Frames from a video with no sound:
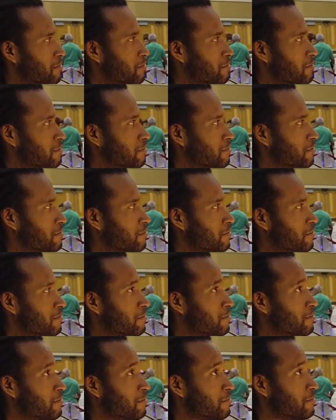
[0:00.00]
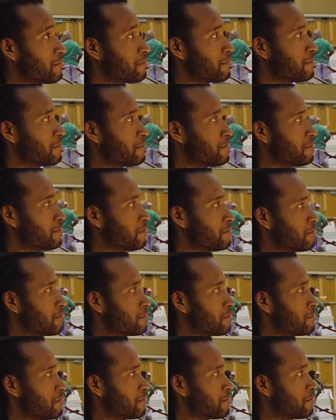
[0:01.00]

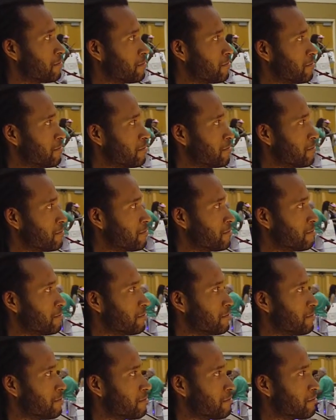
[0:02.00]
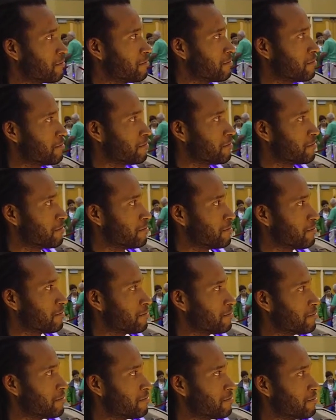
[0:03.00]

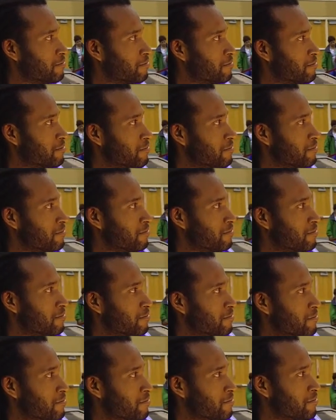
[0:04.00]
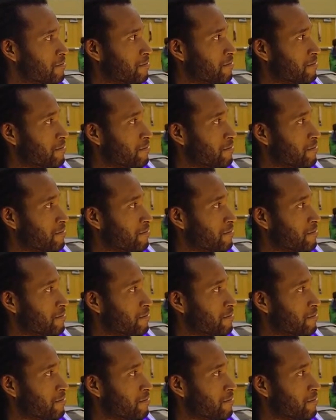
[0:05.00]
(silent)